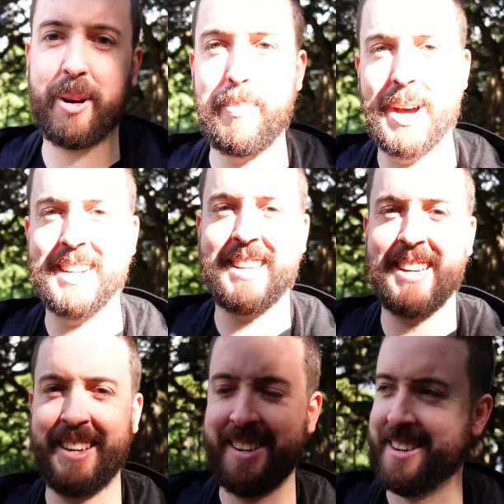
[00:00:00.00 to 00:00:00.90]
but
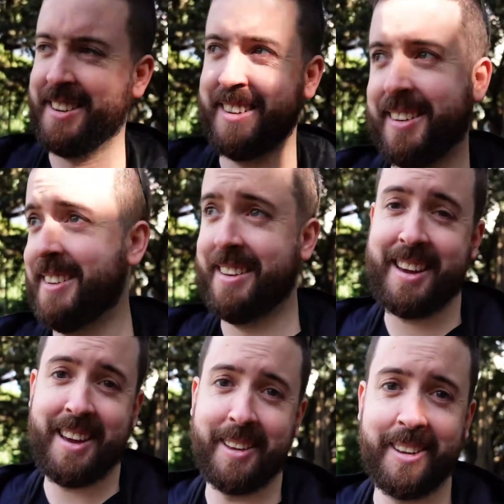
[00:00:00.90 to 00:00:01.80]

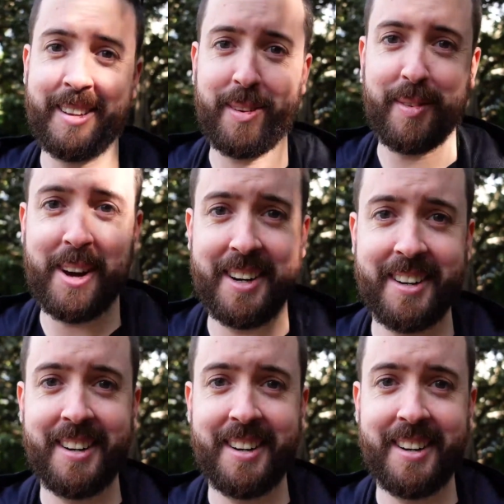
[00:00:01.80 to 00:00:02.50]
hell, it's fun.